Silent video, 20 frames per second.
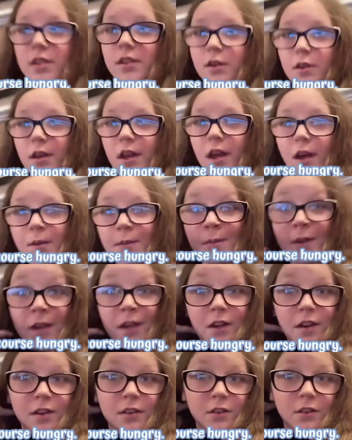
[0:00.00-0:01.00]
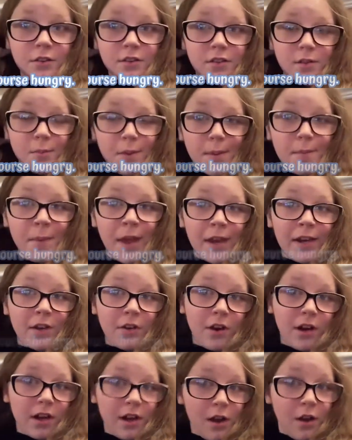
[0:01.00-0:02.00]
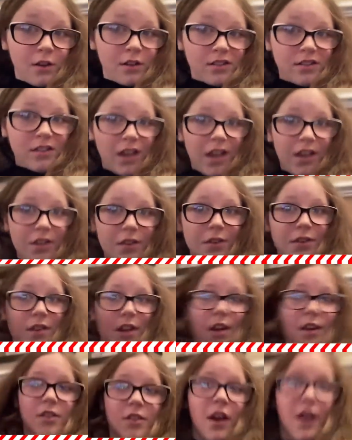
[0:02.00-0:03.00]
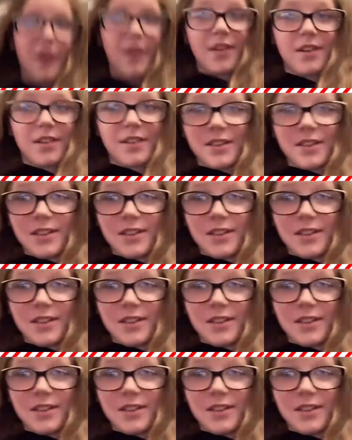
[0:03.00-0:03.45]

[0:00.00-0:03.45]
So yeah, my hair looks a bit manic right now because I had to use a hair dryer